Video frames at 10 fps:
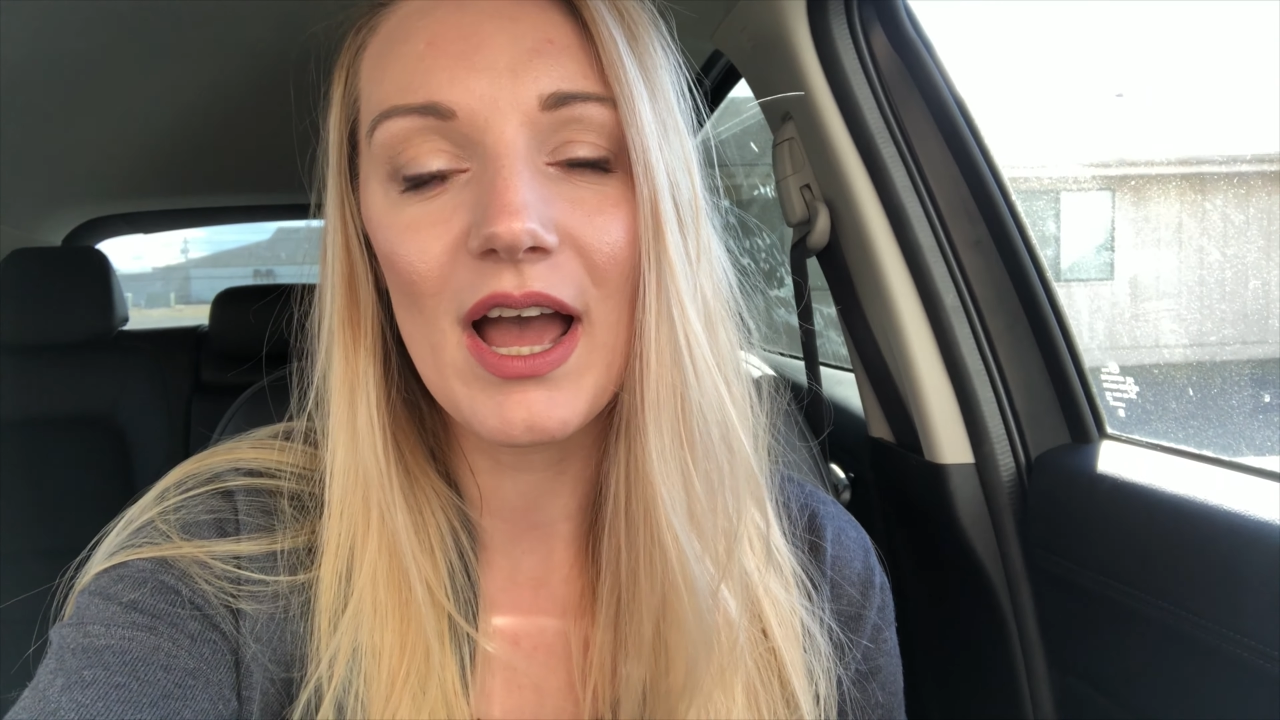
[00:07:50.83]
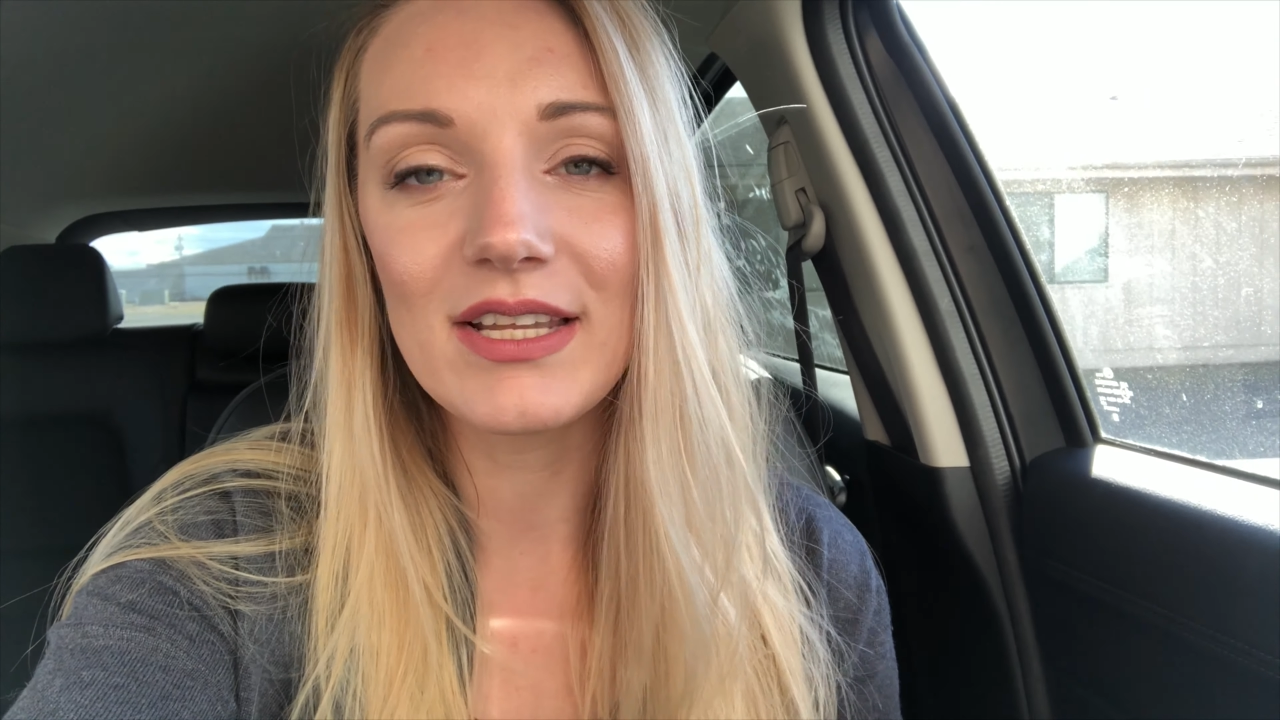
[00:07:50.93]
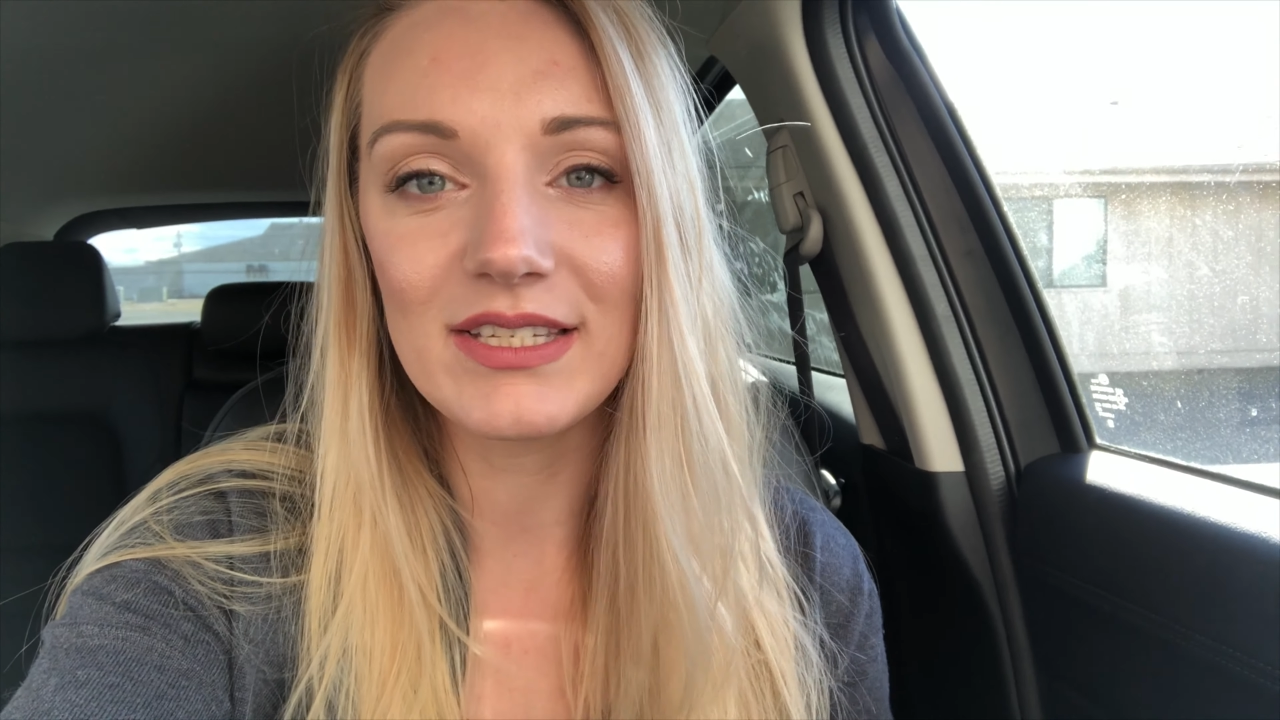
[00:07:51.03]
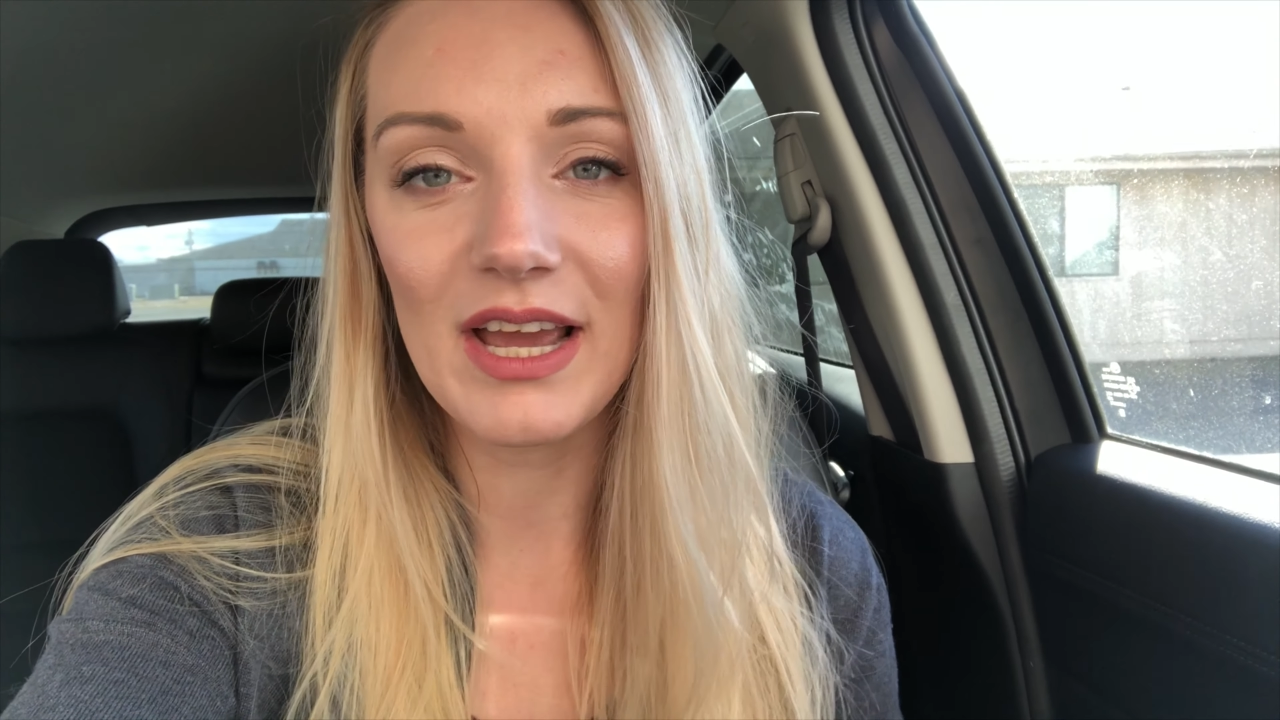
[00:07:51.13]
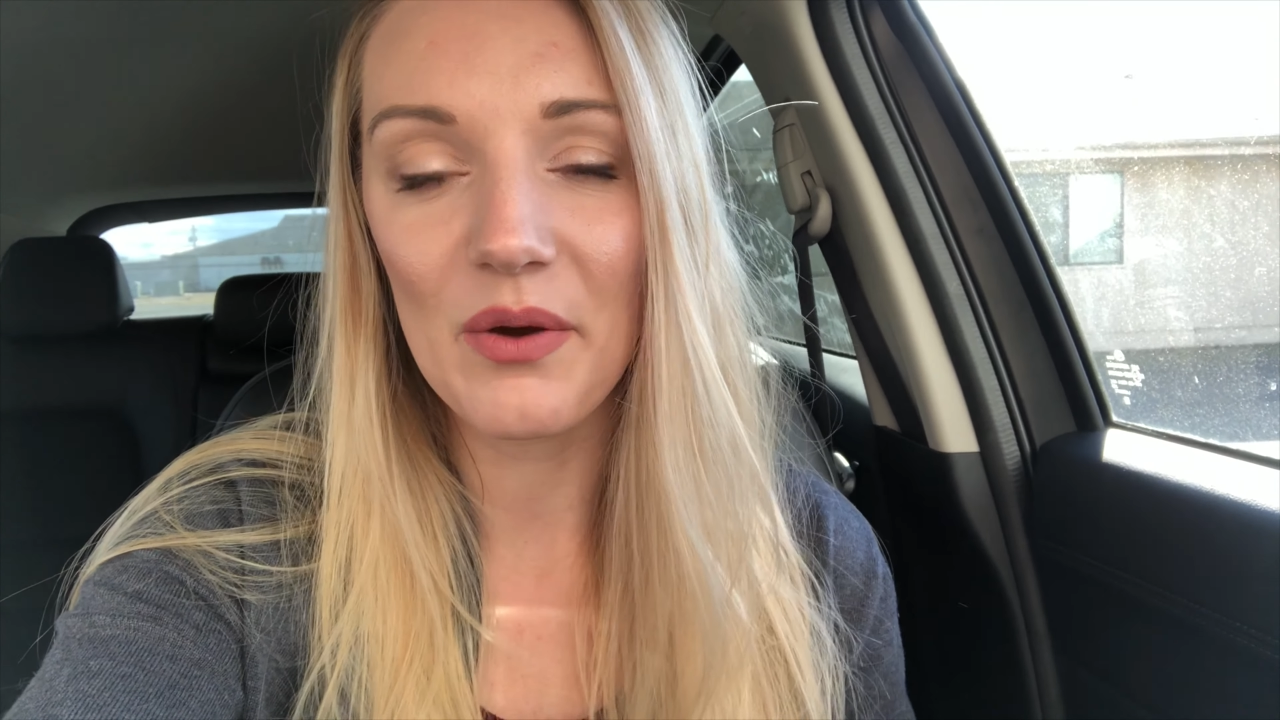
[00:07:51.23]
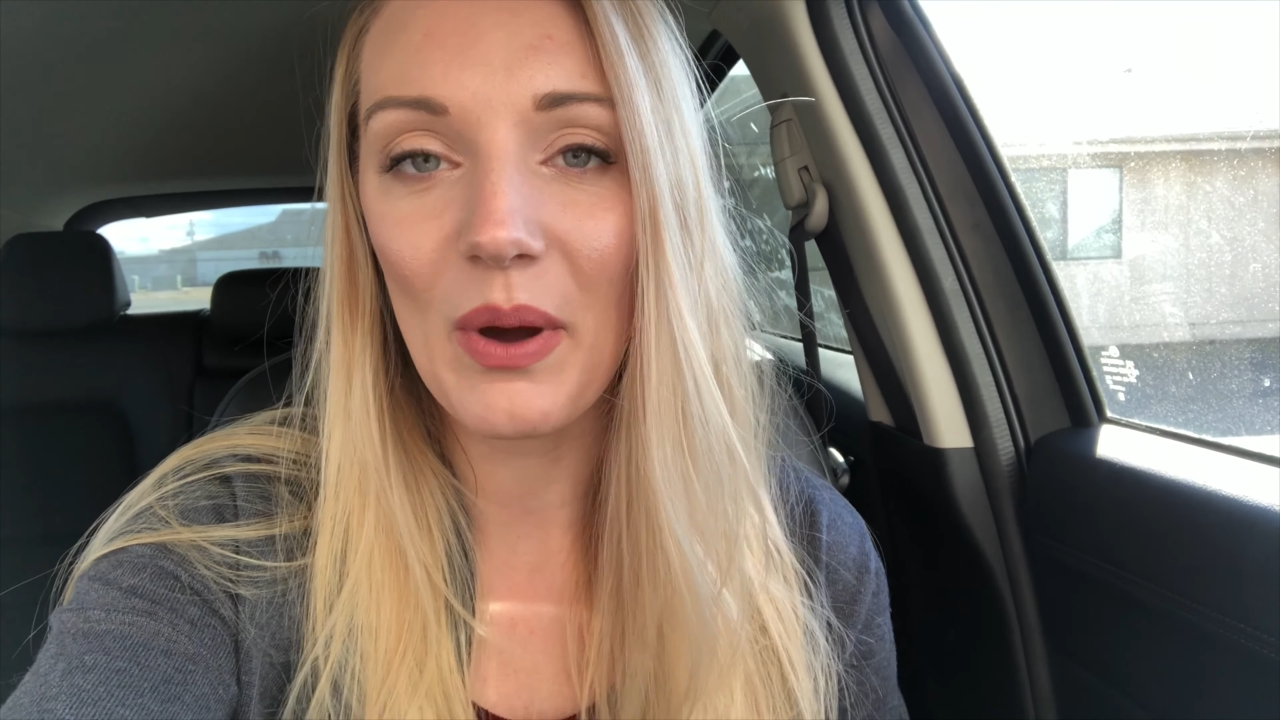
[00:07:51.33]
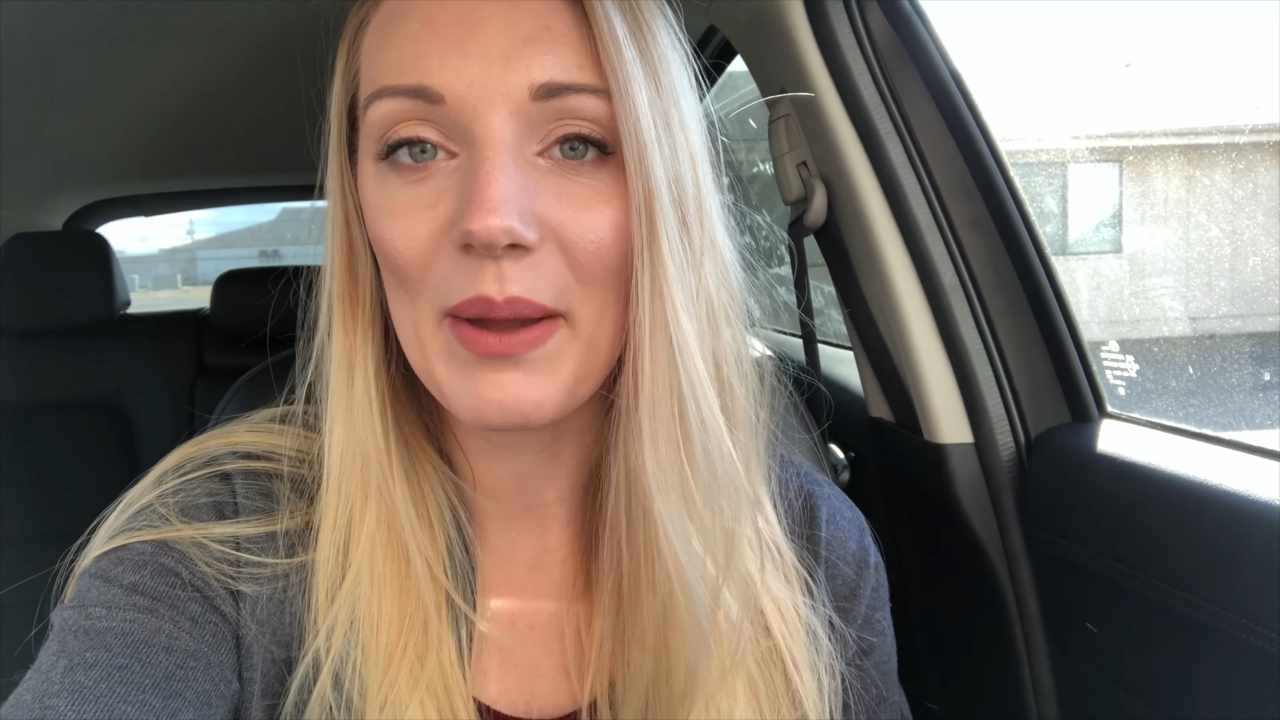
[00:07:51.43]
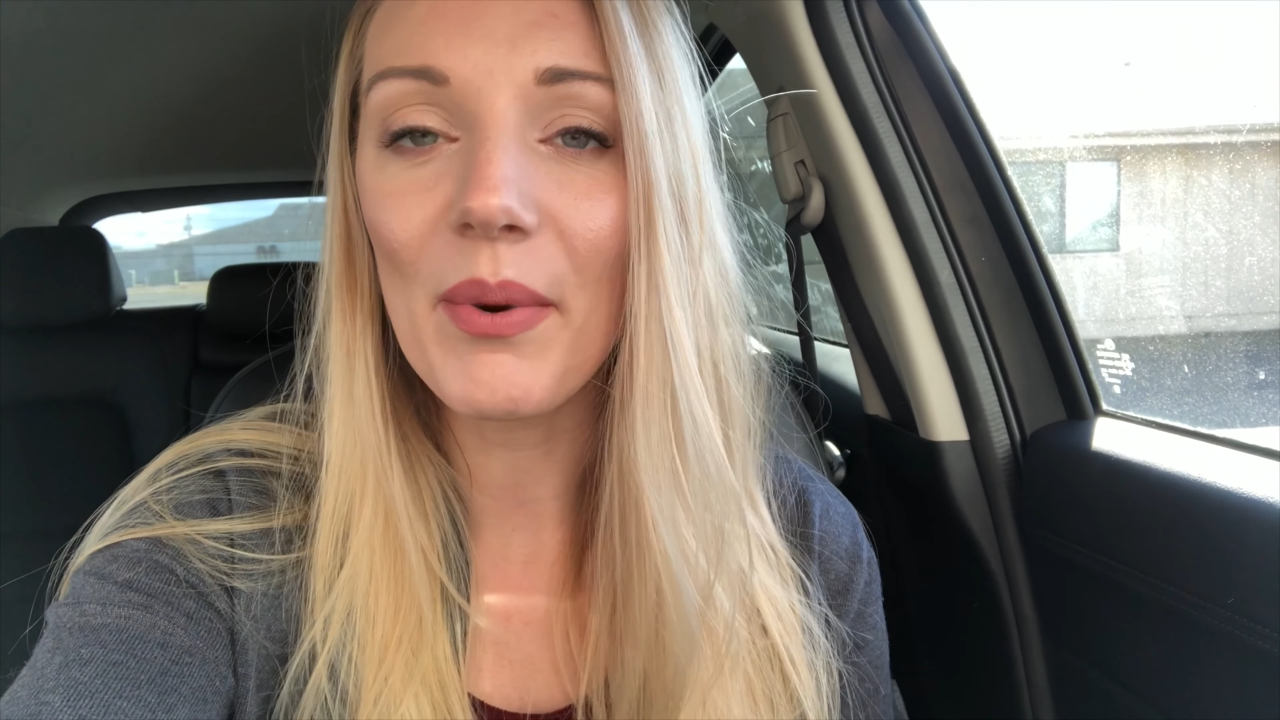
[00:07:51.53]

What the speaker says: a DIY